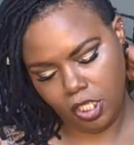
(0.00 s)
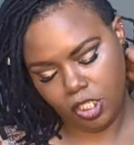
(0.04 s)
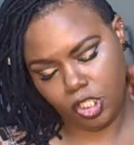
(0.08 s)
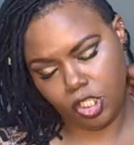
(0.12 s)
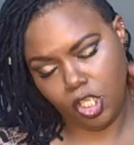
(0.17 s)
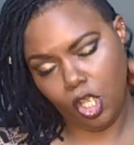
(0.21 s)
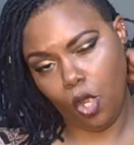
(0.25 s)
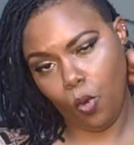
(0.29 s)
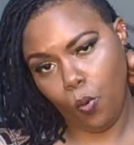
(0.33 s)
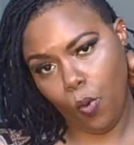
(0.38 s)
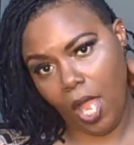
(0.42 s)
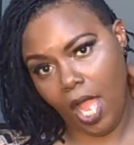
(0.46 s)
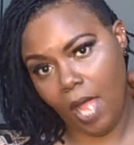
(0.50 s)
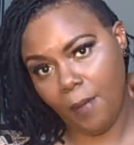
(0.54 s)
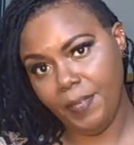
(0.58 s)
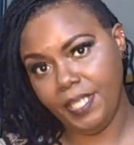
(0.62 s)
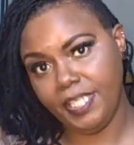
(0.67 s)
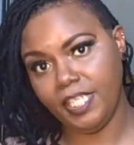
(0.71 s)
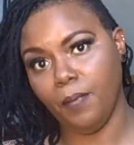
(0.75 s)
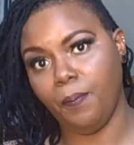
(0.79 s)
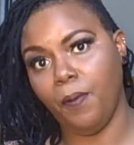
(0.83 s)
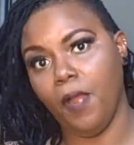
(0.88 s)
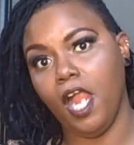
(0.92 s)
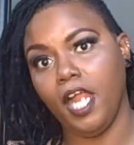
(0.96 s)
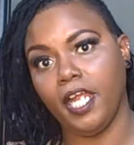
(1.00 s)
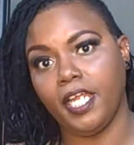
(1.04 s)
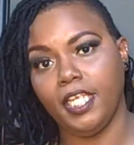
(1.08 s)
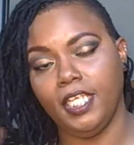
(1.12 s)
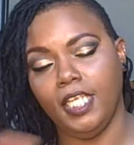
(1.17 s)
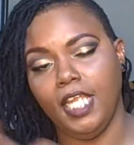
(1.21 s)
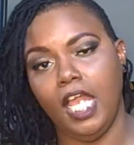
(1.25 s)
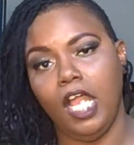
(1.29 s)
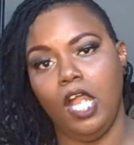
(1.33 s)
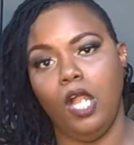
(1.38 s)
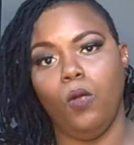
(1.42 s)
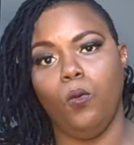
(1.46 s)
So I'm in the
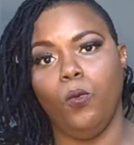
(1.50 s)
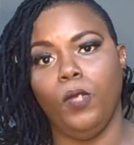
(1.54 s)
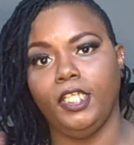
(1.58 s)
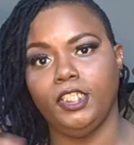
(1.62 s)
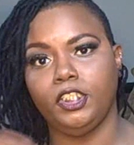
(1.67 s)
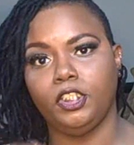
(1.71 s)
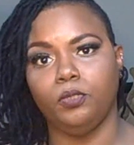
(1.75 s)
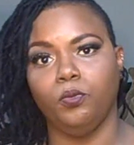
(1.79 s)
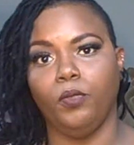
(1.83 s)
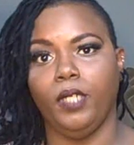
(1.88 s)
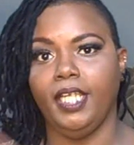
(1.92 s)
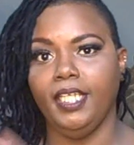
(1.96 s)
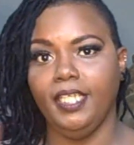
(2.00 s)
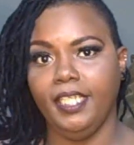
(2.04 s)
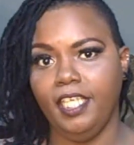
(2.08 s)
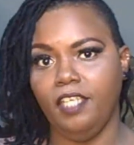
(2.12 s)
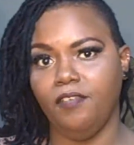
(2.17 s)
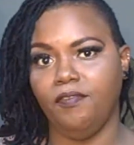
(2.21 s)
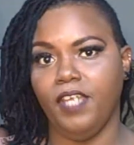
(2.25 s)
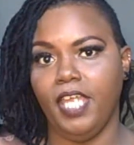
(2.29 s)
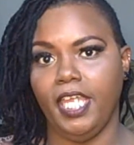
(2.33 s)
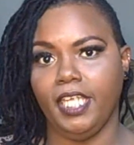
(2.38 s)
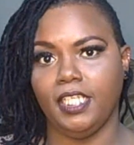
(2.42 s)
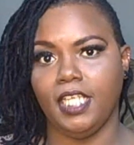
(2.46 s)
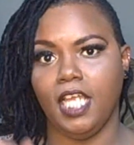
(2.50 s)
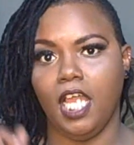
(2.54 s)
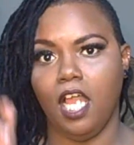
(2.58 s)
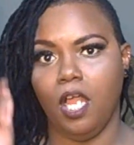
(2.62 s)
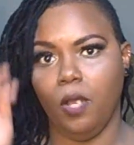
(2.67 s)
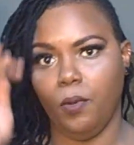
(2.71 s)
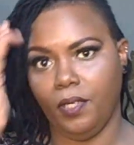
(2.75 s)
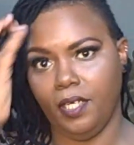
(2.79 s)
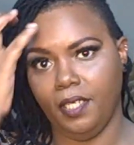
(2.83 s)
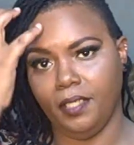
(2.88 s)
parking lot, which we're leaving now,